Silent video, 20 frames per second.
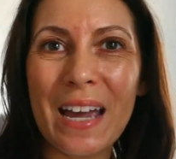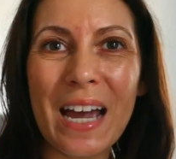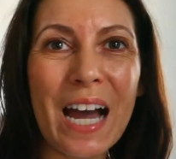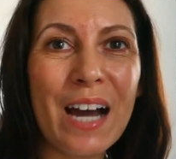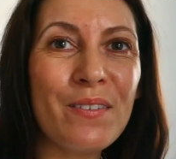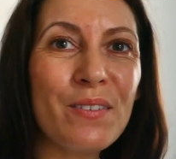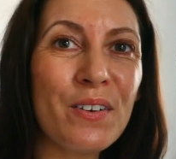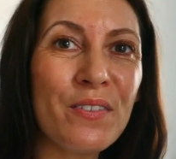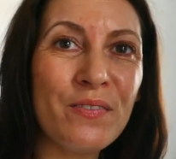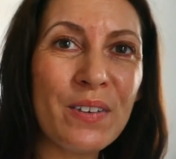
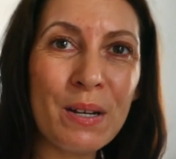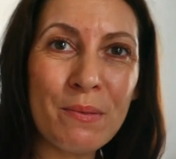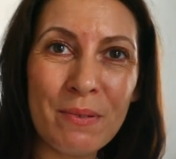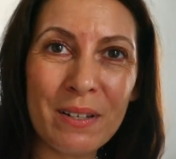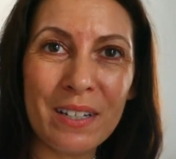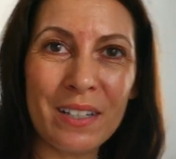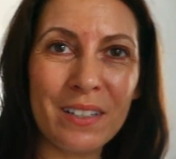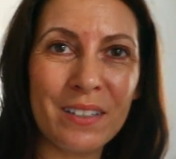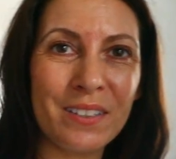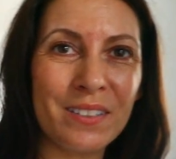Have a
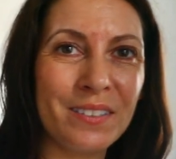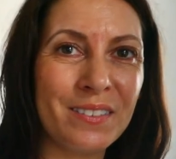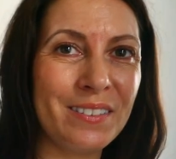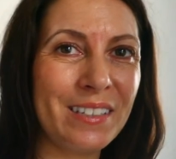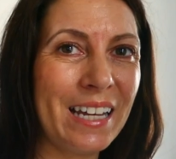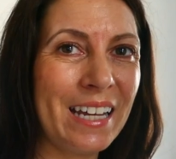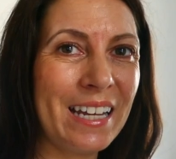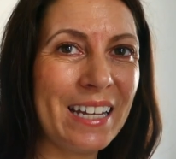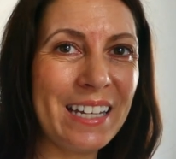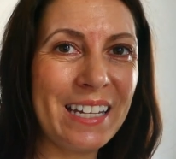fabulous
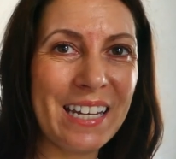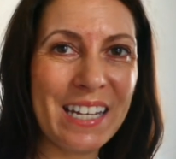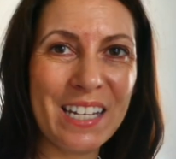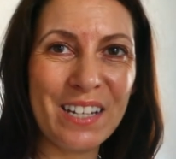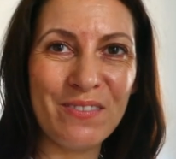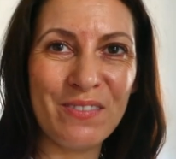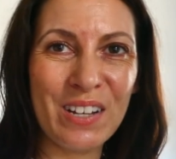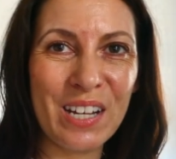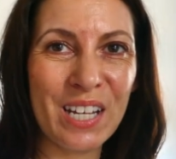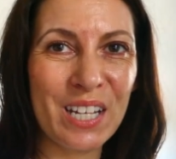day,
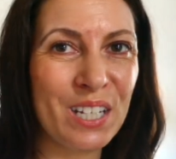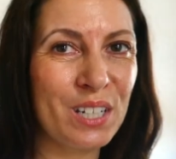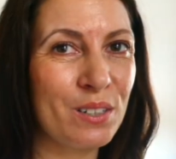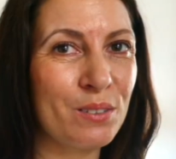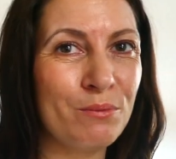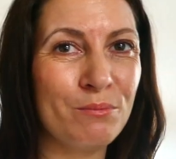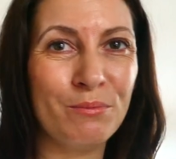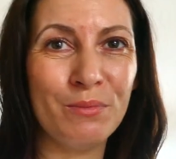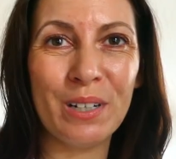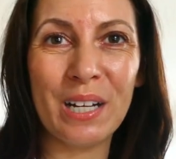
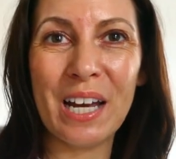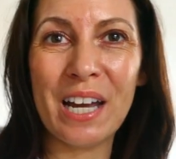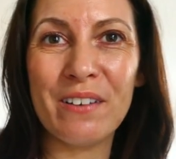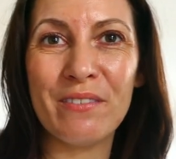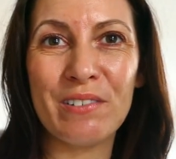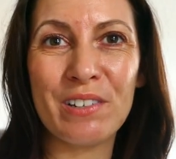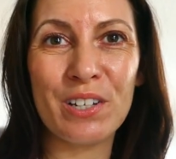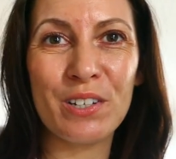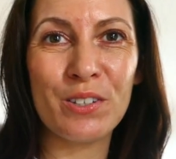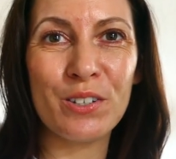evening,
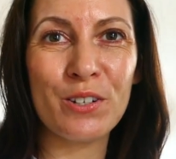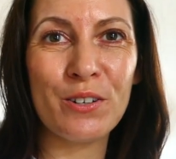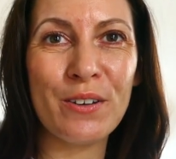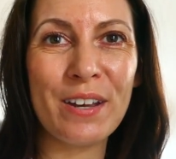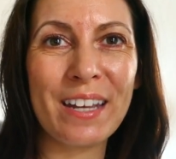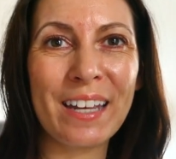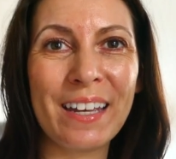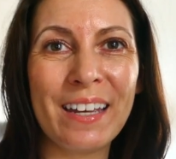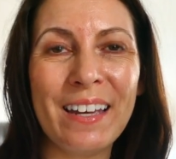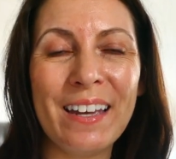whatever you're
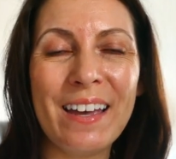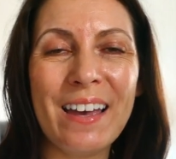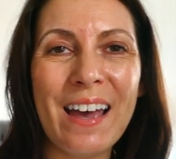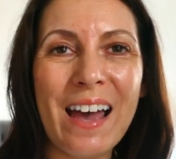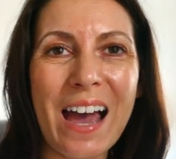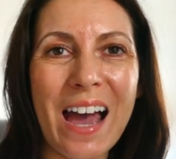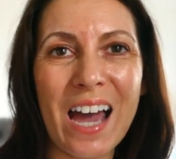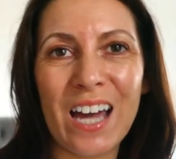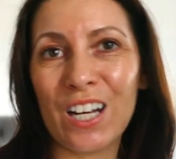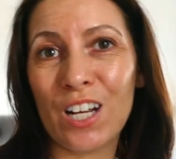doing
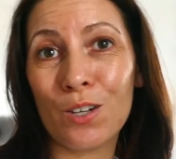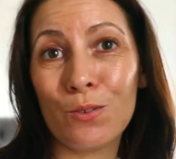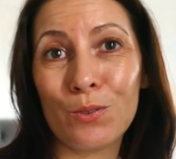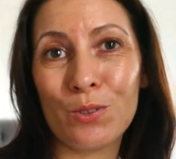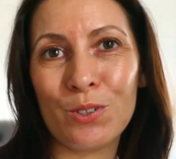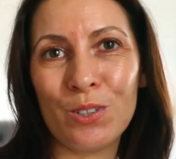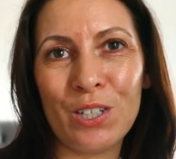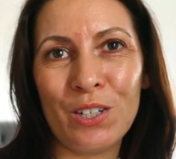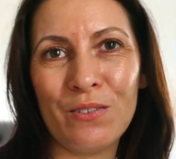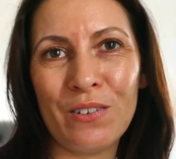and I will
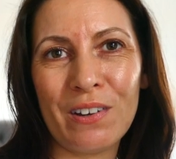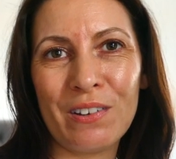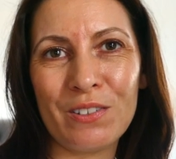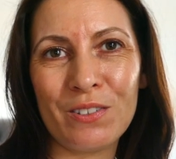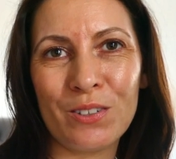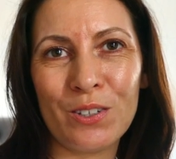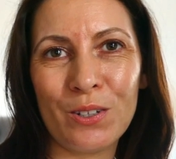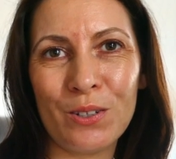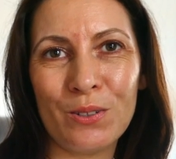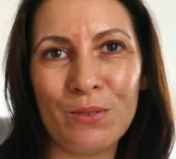see you very
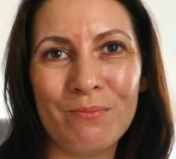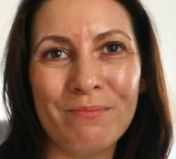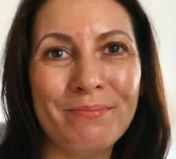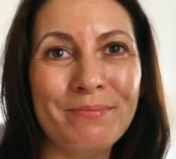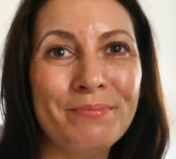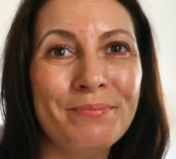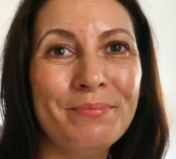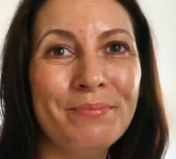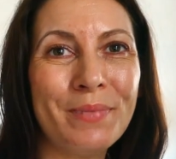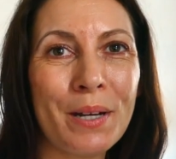soon.
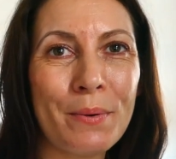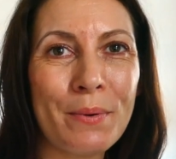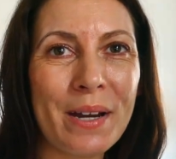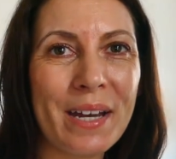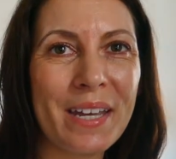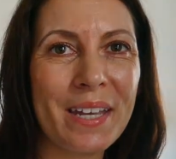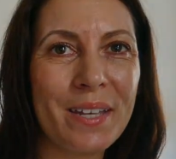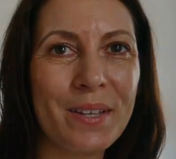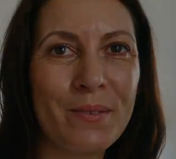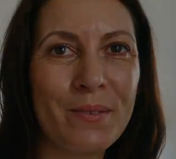Bye bye.